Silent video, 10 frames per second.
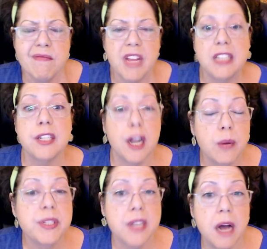it's not
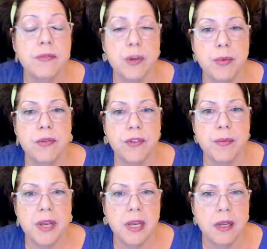always comfortable for
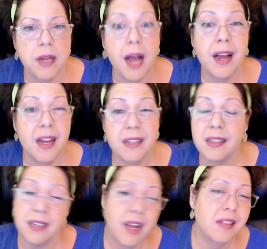me.
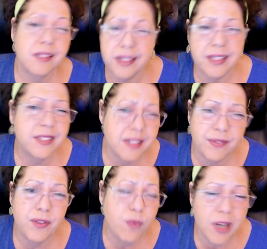Listen,
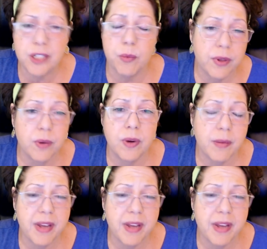if you've watched more than one of my